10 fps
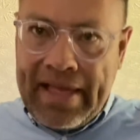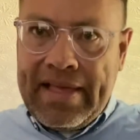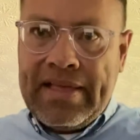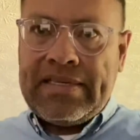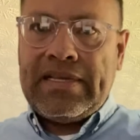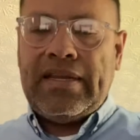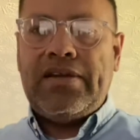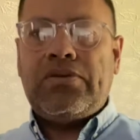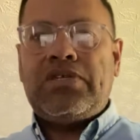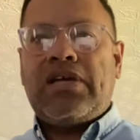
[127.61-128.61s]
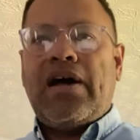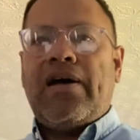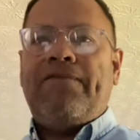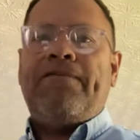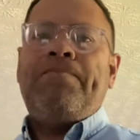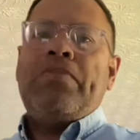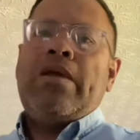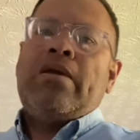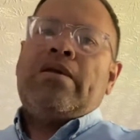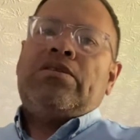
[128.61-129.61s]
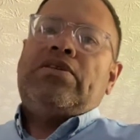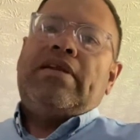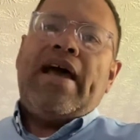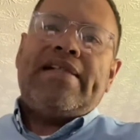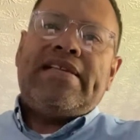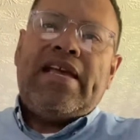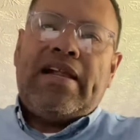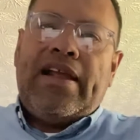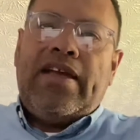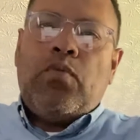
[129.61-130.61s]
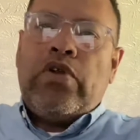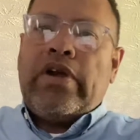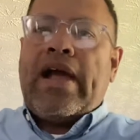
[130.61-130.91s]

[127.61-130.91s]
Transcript: it's a little tough to not take late work.